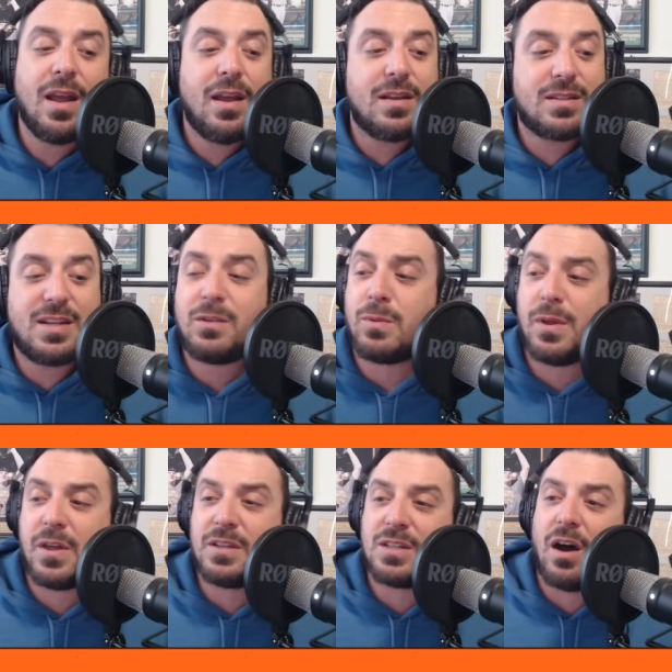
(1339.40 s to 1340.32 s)
Stick with
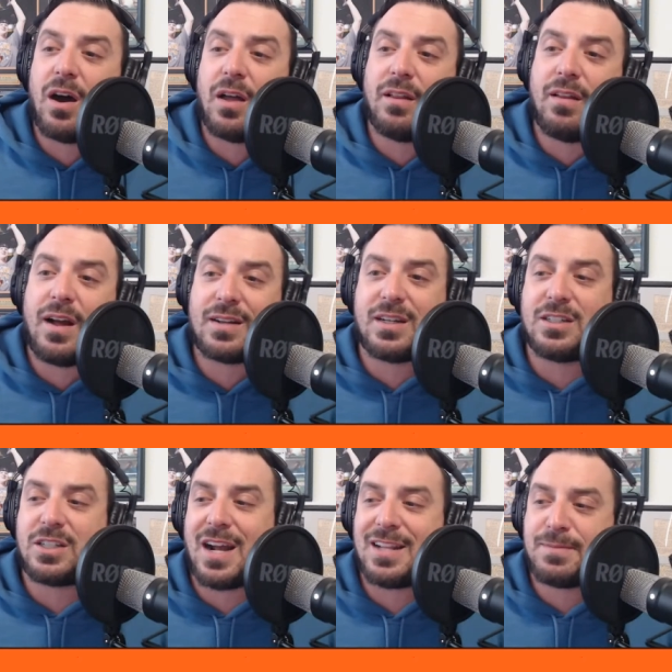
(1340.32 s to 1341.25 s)
us on the Locked On
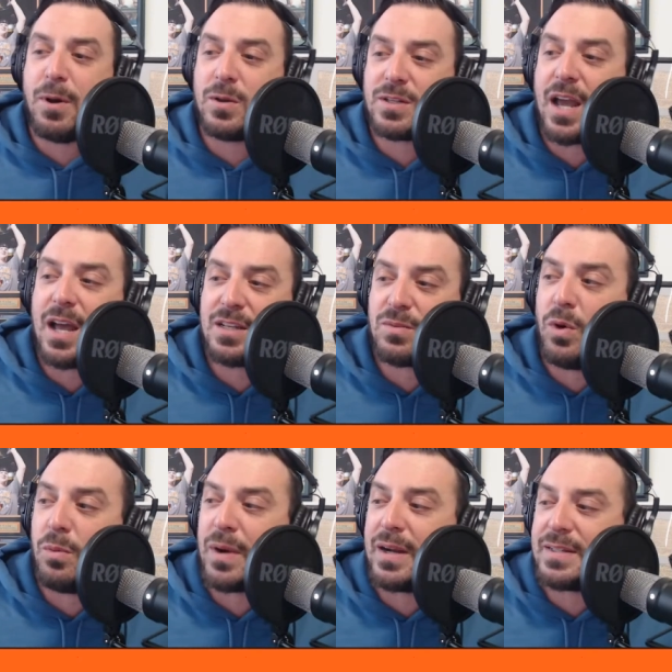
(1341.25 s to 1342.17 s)
Giants postcast.
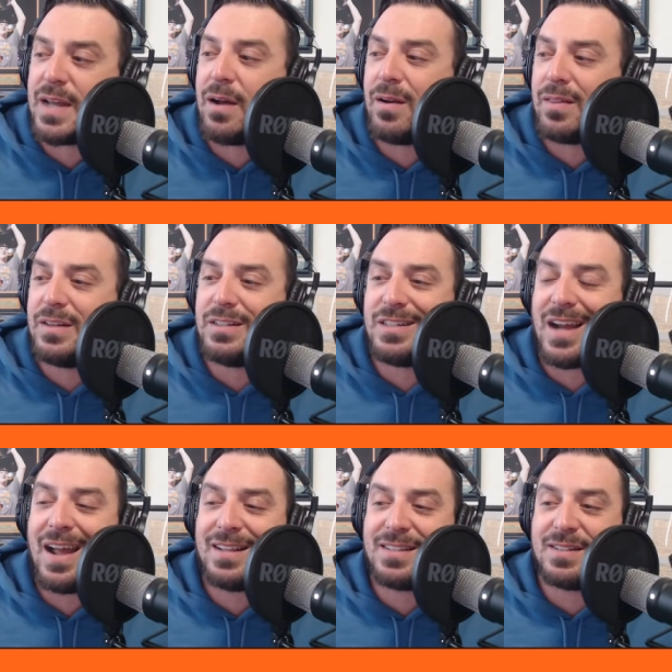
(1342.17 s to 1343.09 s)
We'll break down the
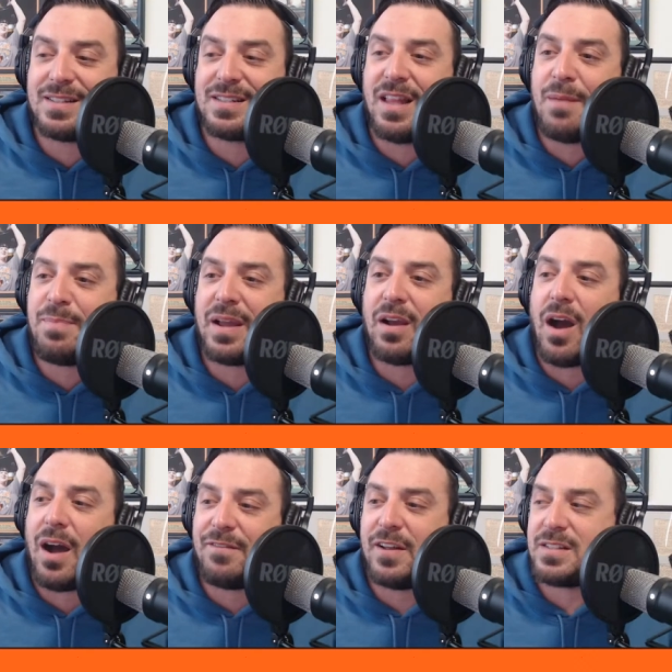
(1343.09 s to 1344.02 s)
Giants slumping
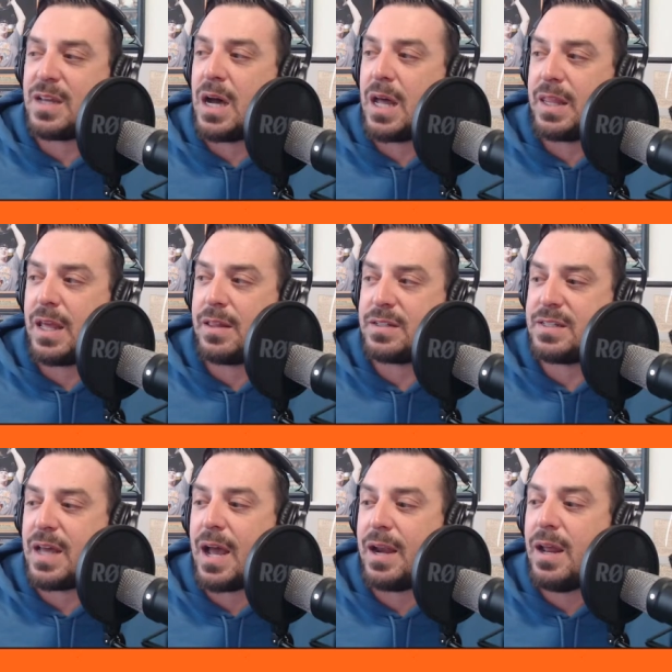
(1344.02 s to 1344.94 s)
offense on the other
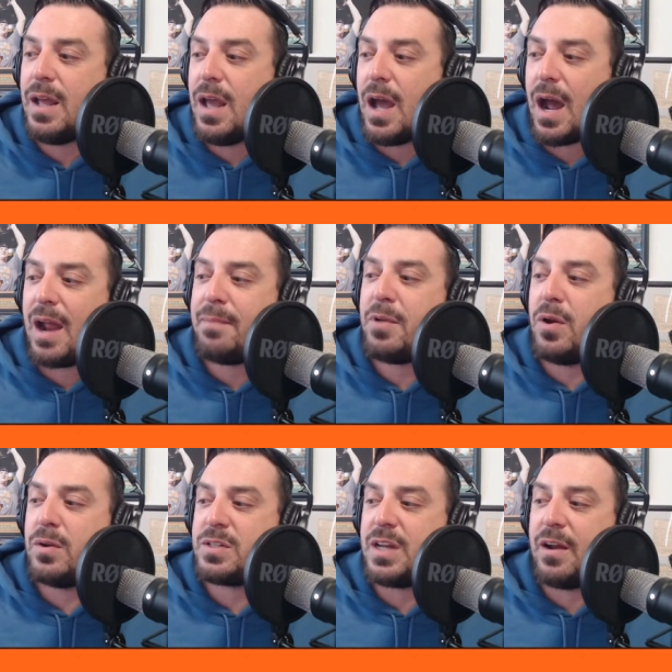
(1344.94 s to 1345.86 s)
side. I'm your
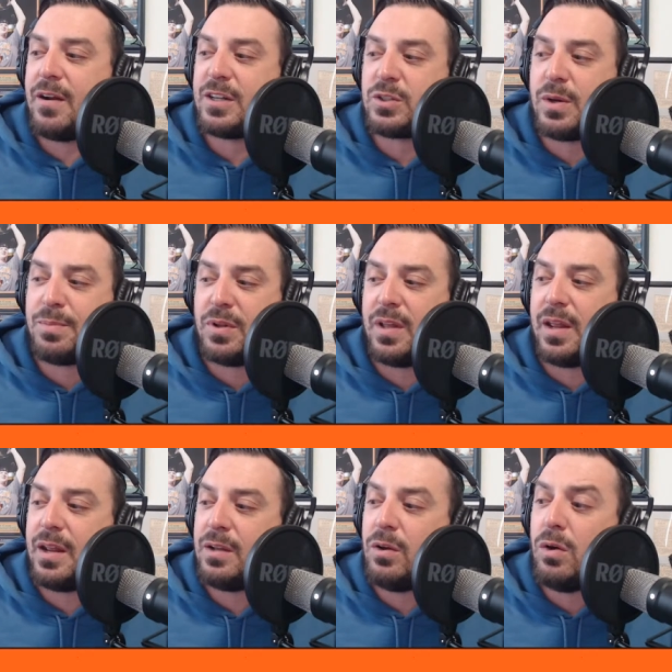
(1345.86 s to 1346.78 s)
host, Eric Triple E
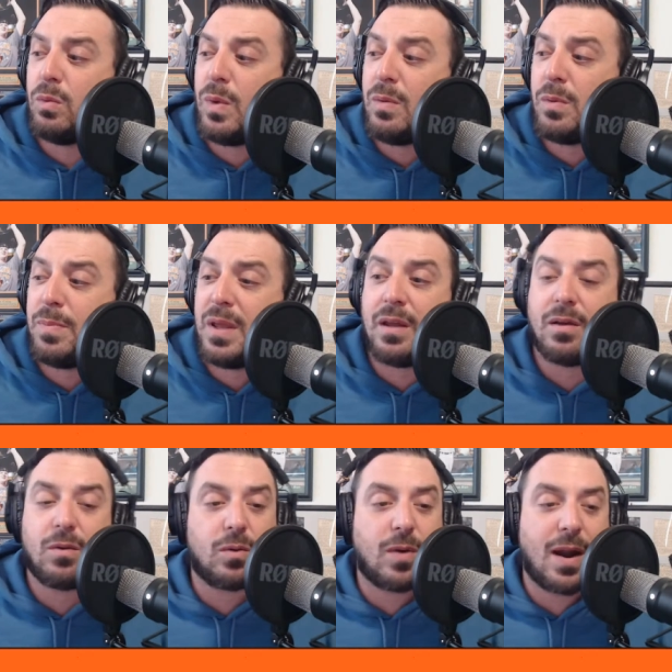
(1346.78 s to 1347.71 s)
Engel. We will be
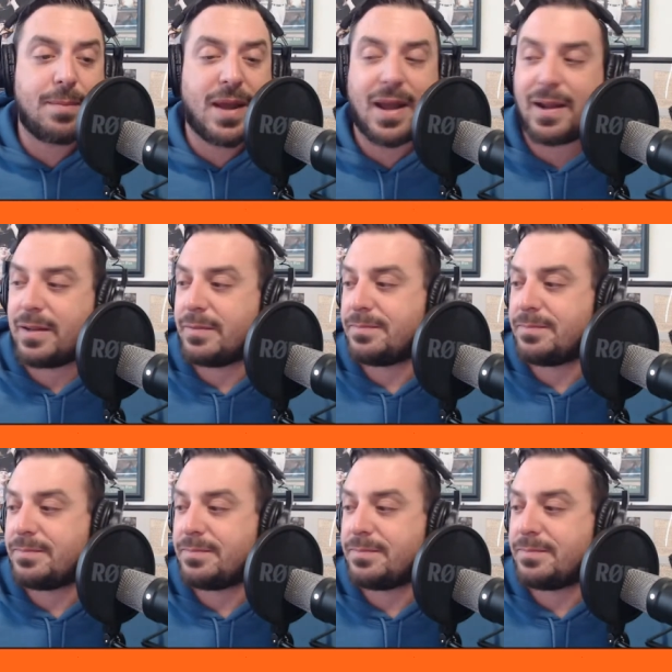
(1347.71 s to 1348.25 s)
right back.